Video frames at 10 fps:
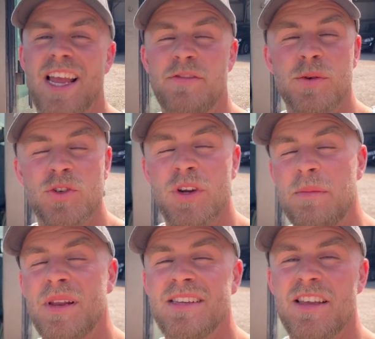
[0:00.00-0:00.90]
If you enjoyed it,
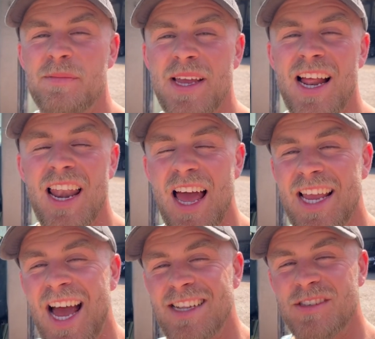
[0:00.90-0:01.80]
please give me a
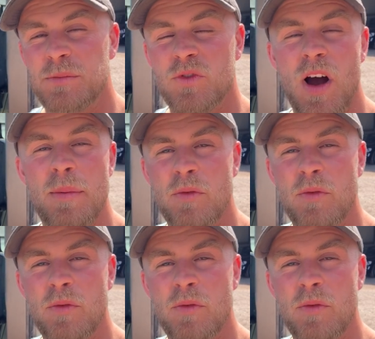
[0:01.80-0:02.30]
like and subscribe.